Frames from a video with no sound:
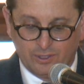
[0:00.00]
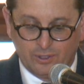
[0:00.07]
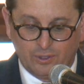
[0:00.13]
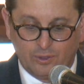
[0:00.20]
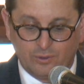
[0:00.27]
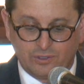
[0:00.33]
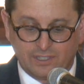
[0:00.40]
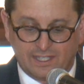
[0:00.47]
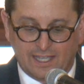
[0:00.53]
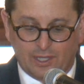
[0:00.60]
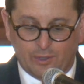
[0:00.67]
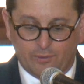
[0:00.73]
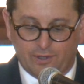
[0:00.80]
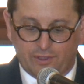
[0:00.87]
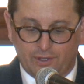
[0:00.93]
who
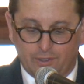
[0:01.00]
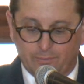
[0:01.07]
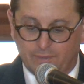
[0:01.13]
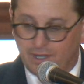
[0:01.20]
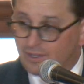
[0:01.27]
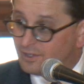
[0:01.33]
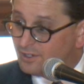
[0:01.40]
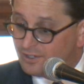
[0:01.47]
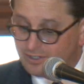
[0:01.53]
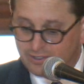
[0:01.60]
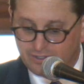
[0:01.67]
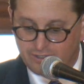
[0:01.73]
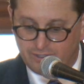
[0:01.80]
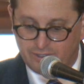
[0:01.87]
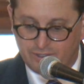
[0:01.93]
together with her mother
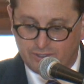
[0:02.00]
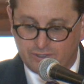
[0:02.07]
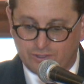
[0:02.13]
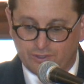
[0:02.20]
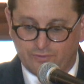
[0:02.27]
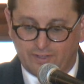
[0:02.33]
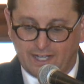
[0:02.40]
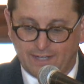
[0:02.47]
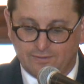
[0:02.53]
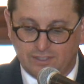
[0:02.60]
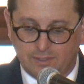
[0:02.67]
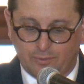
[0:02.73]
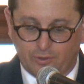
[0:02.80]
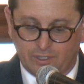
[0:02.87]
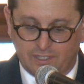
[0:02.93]
survived
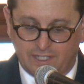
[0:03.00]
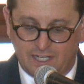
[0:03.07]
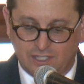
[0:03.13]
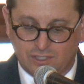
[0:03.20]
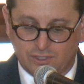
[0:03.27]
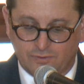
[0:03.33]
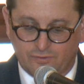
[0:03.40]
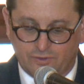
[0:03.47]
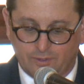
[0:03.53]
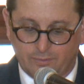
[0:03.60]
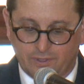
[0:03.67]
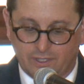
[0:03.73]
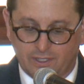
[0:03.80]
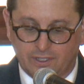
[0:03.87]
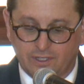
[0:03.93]
deportation from
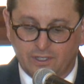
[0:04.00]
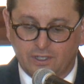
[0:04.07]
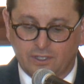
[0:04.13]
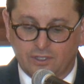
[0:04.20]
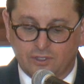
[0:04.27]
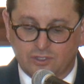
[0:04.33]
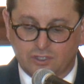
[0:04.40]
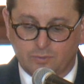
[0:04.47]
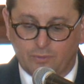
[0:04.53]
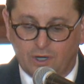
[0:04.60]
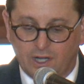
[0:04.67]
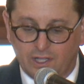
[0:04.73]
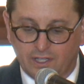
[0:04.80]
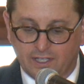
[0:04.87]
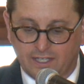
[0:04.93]
their
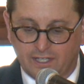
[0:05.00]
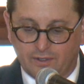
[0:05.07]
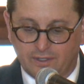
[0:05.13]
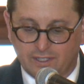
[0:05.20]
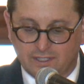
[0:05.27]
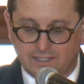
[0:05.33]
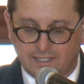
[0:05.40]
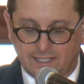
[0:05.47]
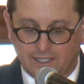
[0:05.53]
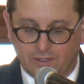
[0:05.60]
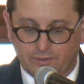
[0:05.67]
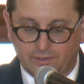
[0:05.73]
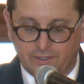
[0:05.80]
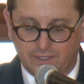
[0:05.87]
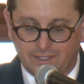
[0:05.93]
small Hungarian
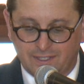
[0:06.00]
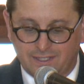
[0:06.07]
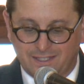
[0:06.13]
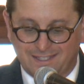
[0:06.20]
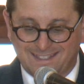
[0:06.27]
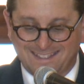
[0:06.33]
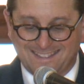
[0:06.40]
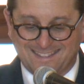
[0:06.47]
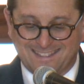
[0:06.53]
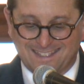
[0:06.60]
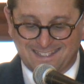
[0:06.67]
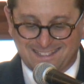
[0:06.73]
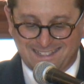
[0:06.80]
town, 6